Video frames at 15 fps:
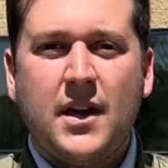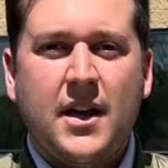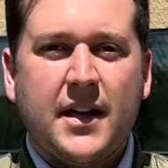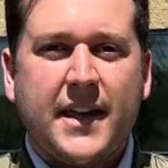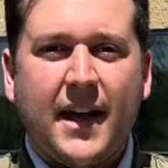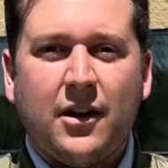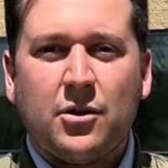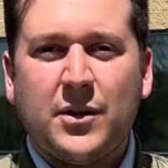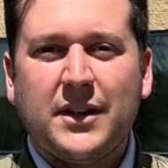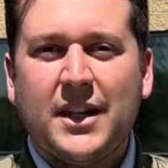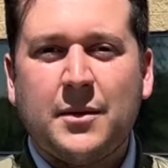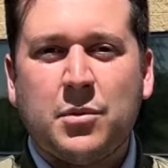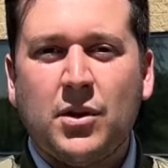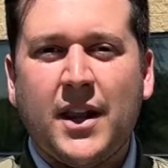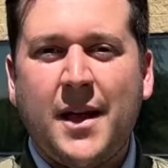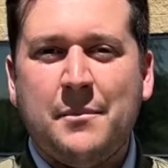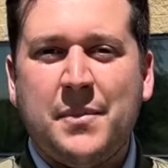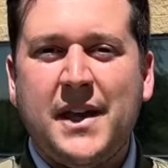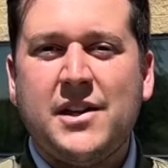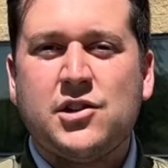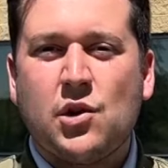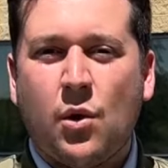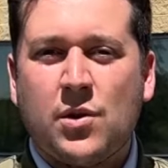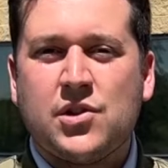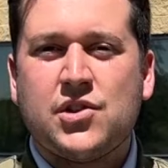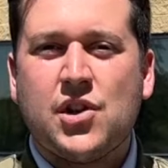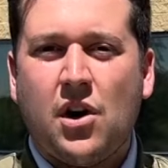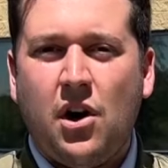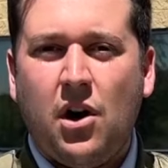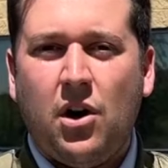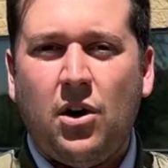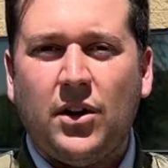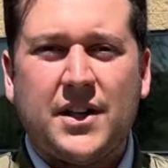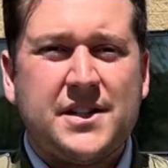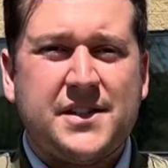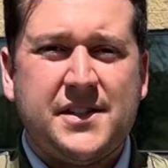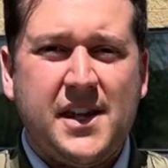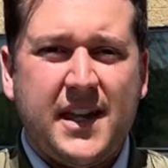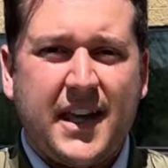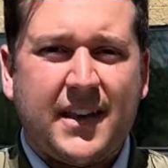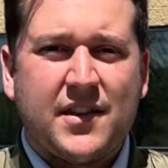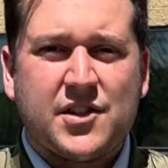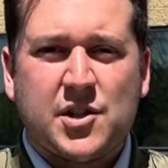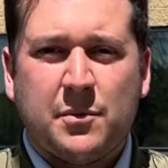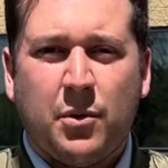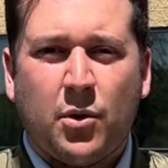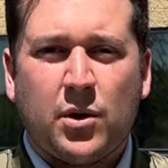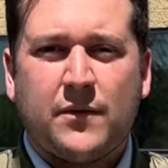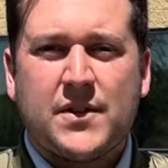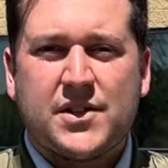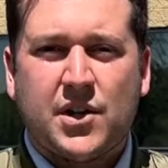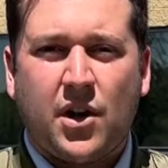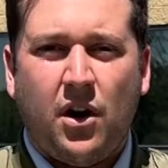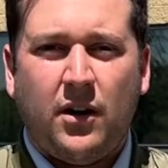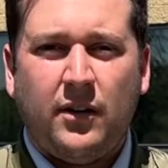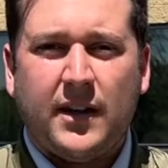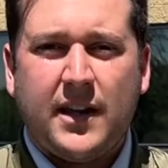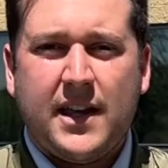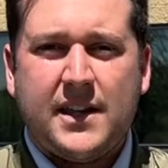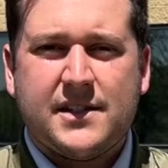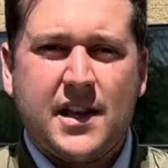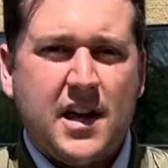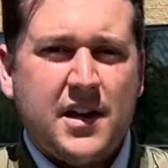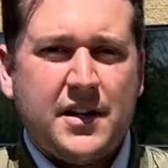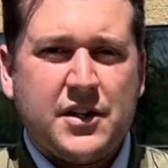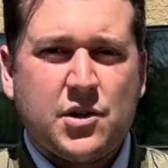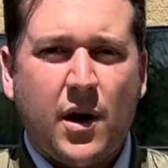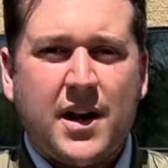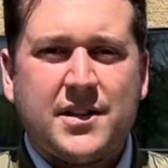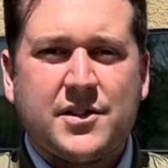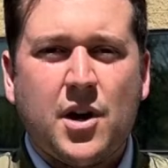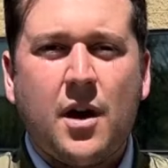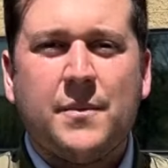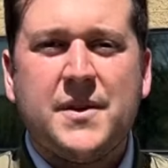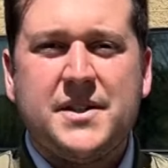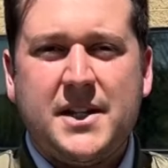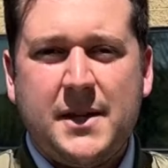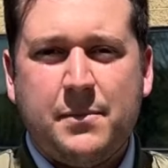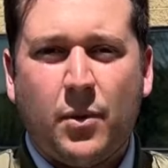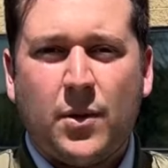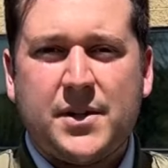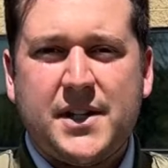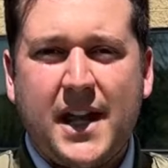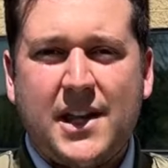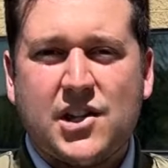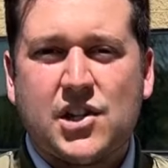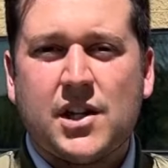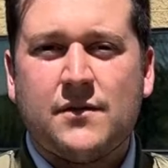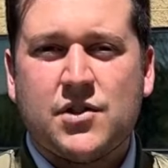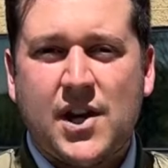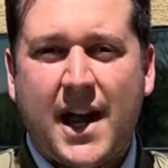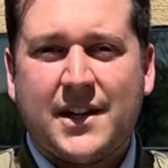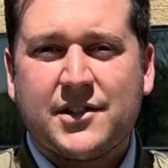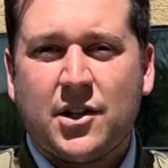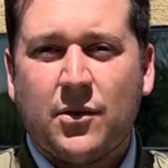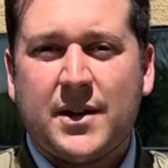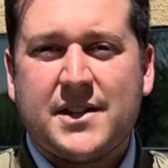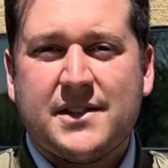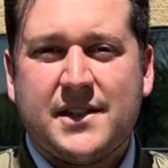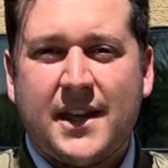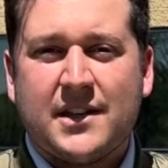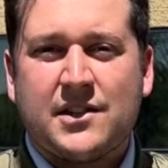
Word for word: Calgary Liberal MP George Chahal is seeking the support of his colleagues to try and stop the deportation of Jaskirat Singh